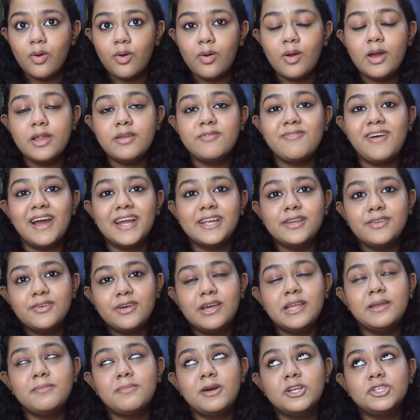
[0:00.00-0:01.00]
and wider
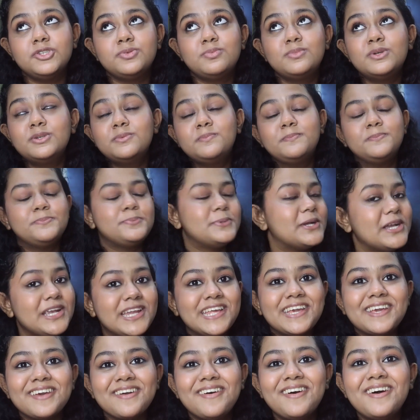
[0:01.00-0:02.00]
and much more
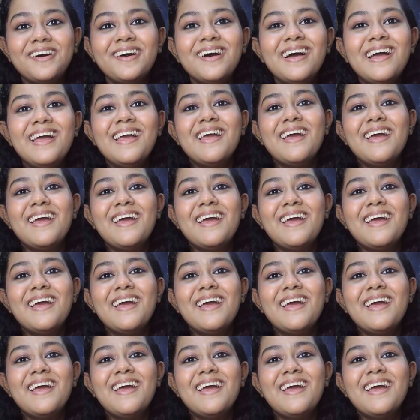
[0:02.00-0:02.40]
prettier.